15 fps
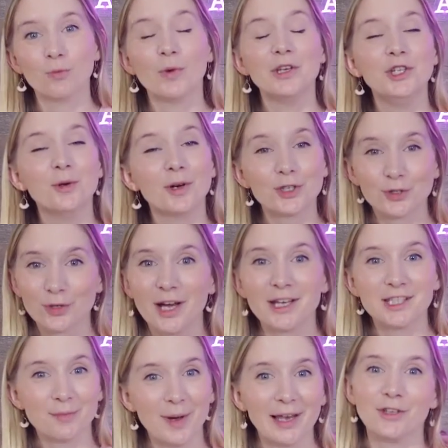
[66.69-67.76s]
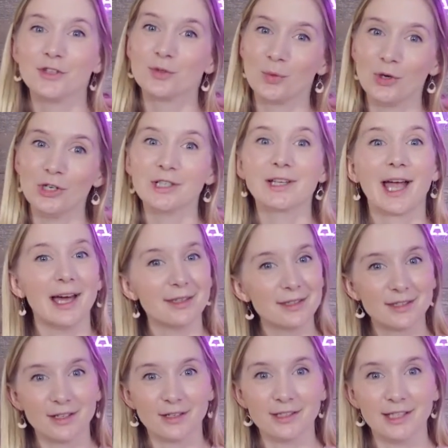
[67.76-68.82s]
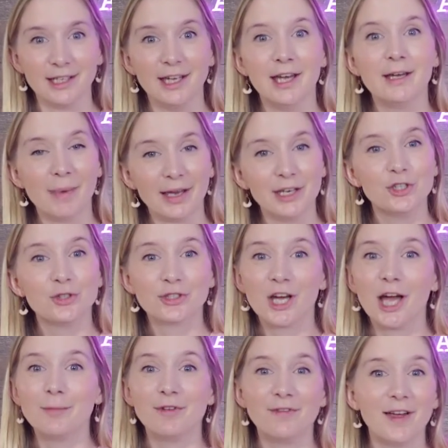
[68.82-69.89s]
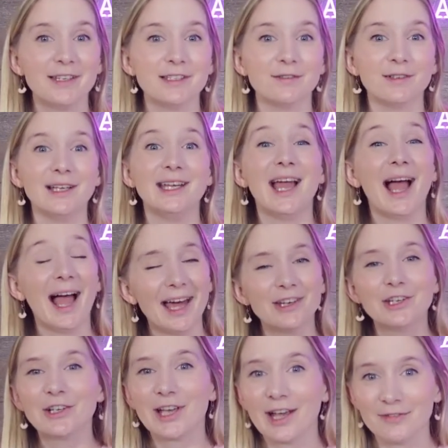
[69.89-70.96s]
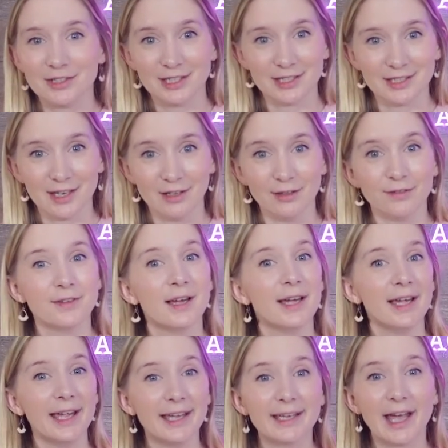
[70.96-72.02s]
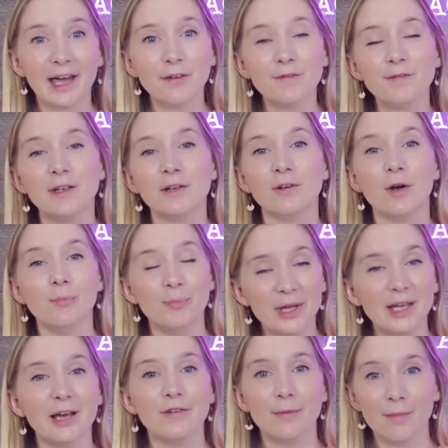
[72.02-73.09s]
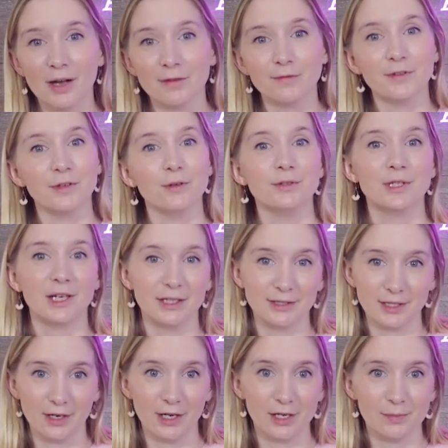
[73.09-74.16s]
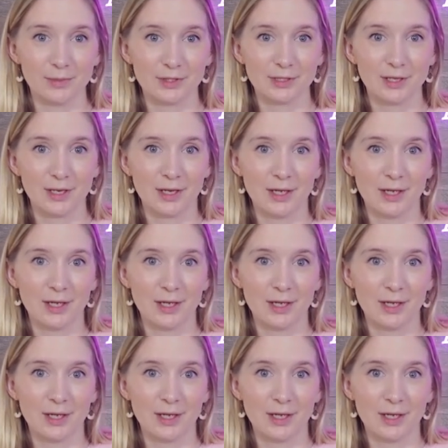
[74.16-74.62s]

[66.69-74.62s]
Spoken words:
When you are trying to balance work and study, manage your time effectively, and look after yourself, it can feel a bit of a minefield at times.